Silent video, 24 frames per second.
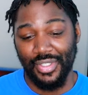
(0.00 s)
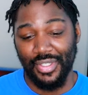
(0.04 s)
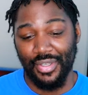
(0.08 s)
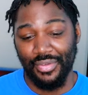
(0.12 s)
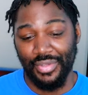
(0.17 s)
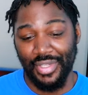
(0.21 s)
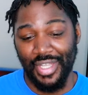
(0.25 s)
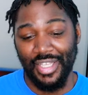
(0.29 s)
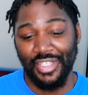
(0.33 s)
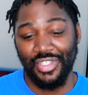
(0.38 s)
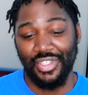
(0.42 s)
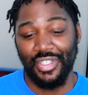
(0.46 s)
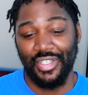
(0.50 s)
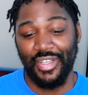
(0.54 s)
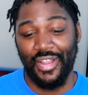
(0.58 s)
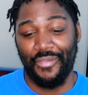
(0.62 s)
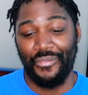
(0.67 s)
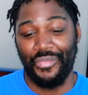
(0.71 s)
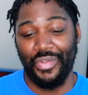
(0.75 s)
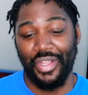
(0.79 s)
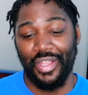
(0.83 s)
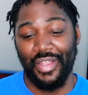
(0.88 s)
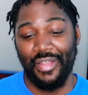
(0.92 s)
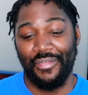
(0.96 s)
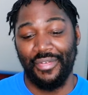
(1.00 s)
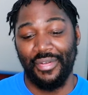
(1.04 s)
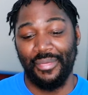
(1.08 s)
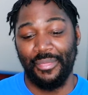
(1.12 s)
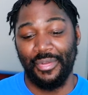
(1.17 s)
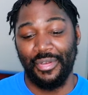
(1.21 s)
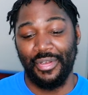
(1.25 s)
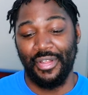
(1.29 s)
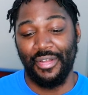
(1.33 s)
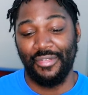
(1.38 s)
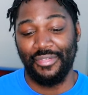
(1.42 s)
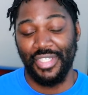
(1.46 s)
So that should definitely give
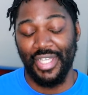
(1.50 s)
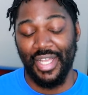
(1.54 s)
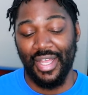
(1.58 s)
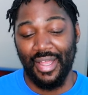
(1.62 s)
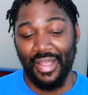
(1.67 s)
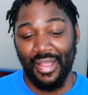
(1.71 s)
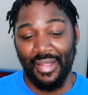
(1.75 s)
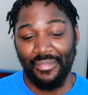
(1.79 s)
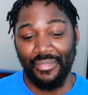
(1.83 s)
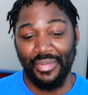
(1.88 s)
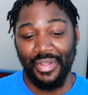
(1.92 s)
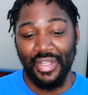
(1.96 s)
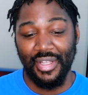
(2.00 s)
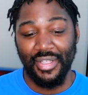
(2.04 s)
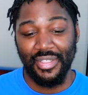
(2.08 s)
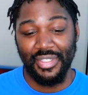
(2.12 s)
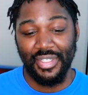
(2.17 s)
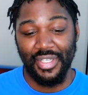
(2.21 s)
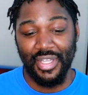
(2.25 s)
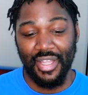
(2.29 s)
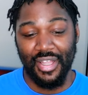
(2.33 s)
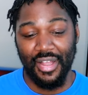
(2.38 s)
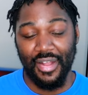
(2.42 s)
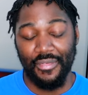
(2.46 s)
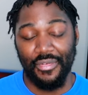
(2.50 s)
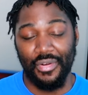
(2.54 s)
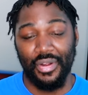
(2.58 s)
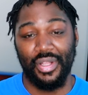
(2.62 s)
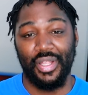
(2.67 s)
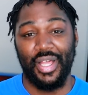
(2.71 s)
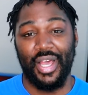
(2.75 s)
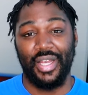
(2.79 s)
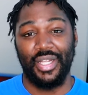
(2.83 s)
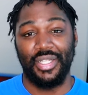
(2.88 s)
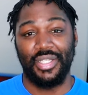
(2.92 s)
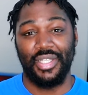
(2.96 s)
him enough time to cover
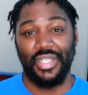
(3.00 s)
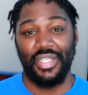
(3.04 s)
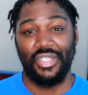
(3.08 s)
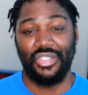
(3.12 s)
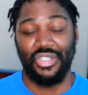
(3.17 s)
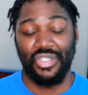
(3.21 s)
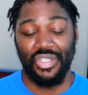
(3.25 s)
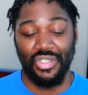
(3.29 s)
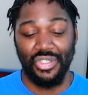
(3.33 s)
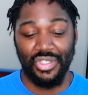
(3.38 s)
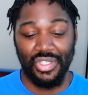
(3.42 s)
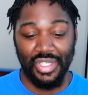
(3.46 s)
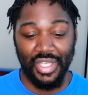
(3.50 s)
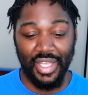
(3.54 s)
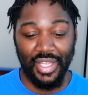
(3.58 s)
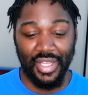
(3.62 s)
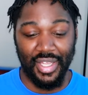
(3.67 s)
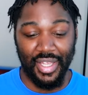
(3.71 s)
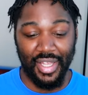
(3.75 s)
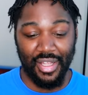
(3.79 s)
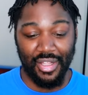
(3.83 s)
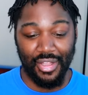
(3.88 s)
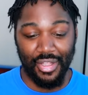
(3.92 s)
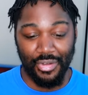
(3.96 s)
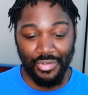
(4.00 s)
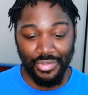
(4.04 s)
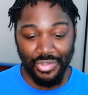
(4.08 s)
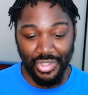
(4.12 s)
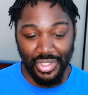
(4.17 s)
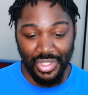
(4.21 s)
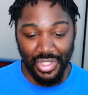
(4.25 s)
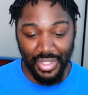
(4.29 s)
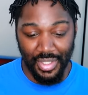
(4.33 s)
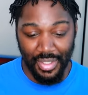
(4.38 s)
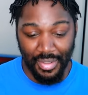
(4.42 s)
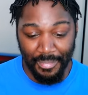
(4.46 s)
a lot of distance and get
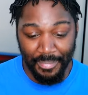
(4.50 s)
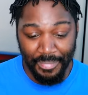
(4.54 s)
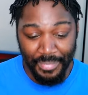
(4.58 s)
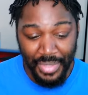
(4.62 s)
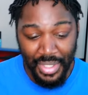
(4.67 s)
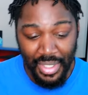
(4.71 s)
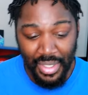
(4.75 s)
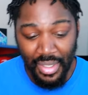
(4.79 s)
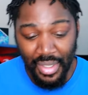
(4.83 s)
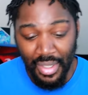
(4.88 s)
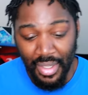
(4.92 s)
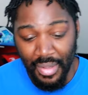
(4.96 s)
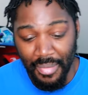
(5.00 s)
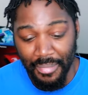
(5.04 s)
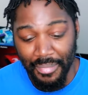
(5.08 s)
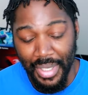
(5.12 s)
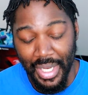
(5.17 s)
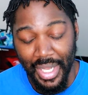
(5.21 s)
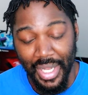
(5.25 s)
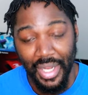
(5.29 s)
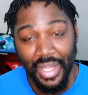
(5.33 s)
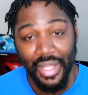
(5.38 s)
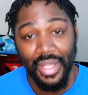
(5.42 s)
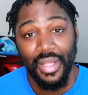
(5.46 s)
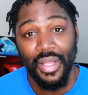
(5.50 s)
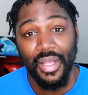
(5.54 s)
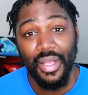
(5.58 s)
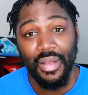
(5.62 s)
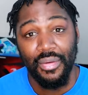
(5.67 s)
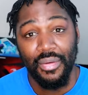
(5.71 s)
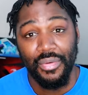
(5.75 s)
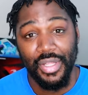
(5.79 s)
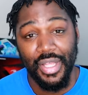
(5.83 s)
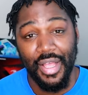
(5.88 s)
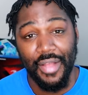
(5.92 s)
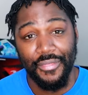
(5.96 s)
closer to them. But
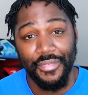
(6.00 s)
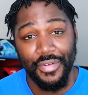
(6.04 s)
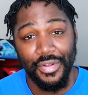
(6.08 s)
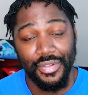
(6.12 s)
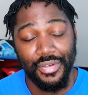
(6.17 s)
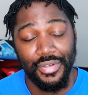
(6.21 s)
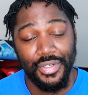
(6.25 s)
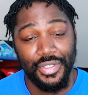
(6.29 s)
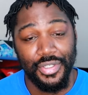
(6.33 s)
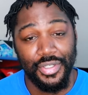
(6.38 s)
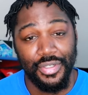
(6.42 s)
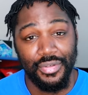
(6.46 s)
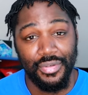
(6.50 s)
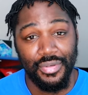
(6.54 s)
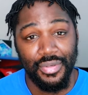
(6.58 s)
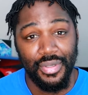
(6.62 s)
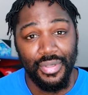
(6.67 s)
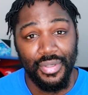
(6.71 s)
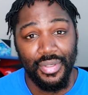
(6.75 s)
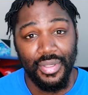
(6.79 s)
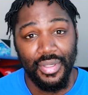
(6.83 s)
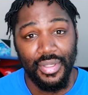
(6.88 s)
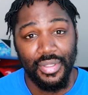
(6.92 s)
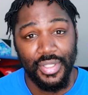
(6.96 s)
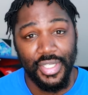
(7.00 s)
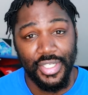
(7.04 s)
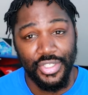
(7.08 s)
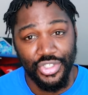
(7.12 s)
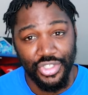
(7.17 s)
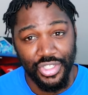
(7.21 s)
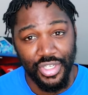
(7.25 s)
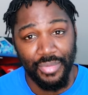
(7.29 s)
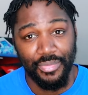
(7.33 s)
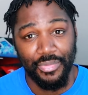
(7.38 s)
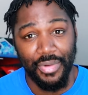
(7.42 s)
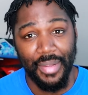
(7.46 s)
without further ado, let's
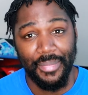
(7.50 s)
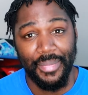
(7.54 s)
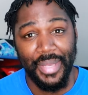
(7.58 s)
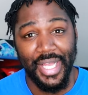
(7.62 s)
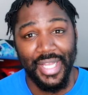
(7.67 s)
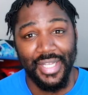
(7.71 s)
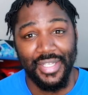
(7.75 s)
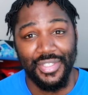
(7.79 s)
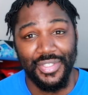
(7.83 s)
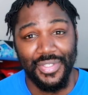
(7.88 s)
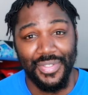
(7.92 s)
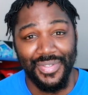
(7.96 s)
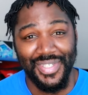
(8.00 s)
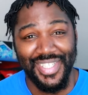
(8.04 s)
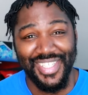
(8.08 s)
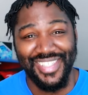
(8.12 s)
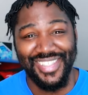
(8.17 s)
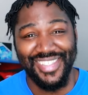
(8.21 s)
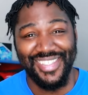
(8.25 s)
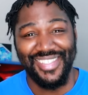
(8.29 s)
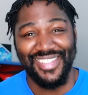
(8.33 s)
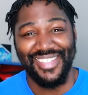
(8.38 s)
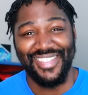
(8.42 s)
jump right back into it.